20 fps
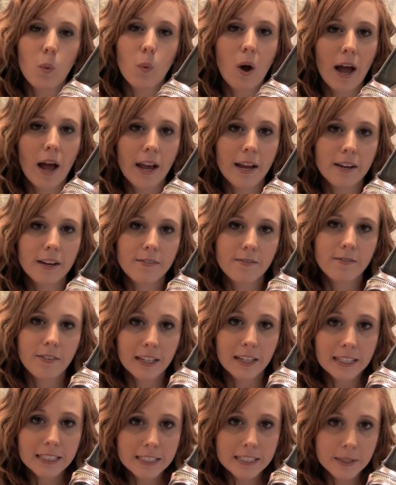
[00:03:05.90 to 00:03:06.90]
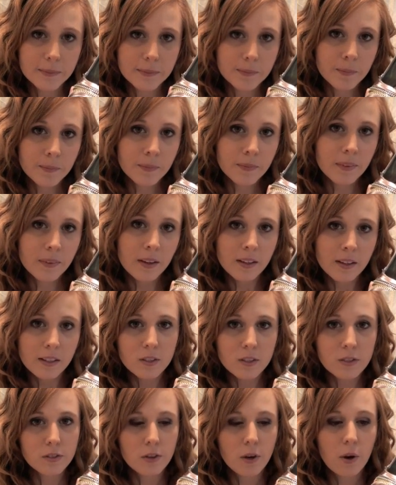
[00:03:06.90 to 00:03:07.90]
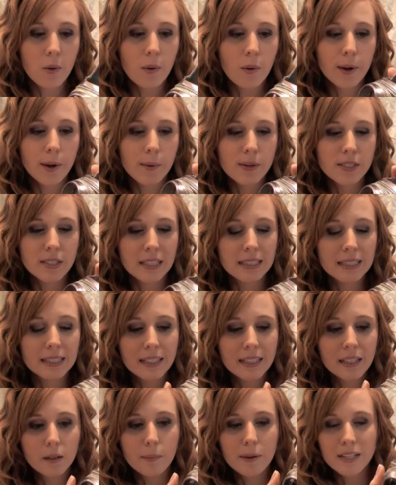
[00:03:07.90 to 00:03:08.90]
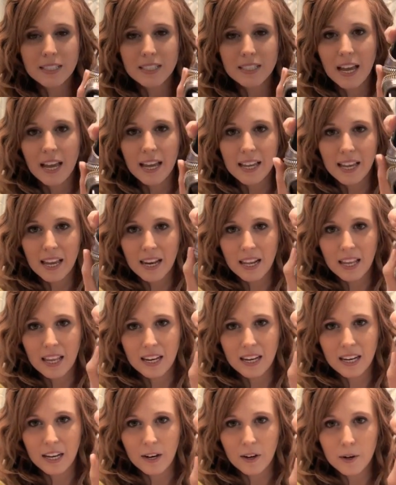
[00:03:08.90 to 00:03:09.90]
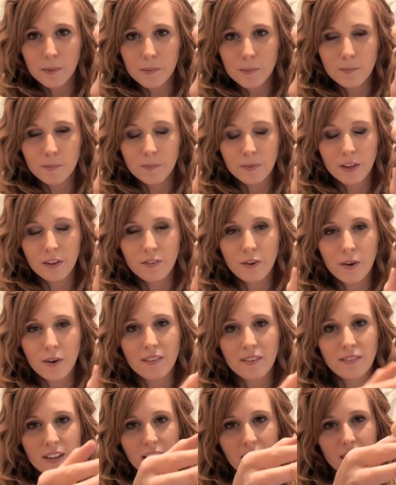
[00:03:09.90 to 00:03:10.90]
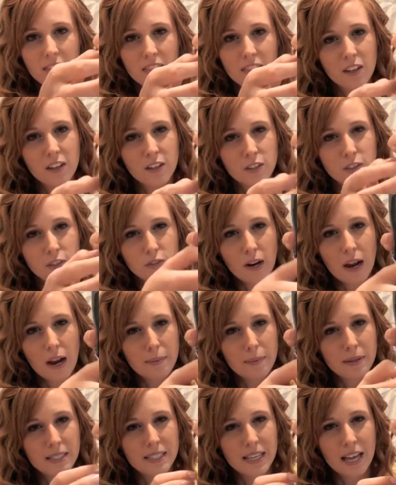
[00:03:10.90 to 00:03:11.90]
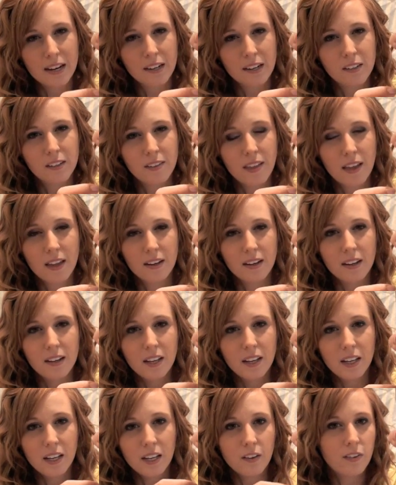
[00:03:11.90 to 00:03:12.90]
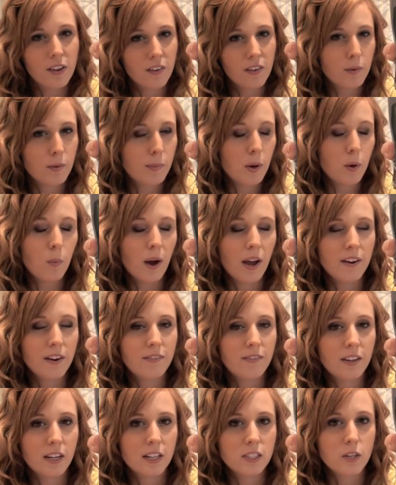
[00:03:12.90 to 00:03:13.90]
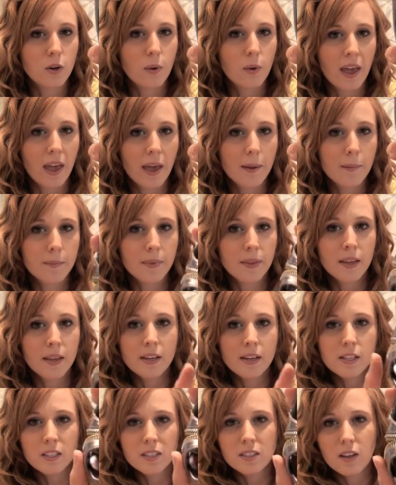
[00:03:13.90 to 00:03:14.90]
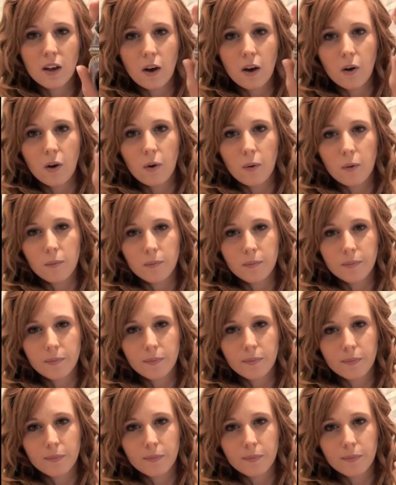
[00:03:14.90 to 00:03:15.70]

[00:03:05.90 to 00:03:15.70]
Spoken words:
wide feet, so it was a little bit tight getting in here. If you have like a thinner strappy sandal, then if you have a bit wide feet, it's okay. So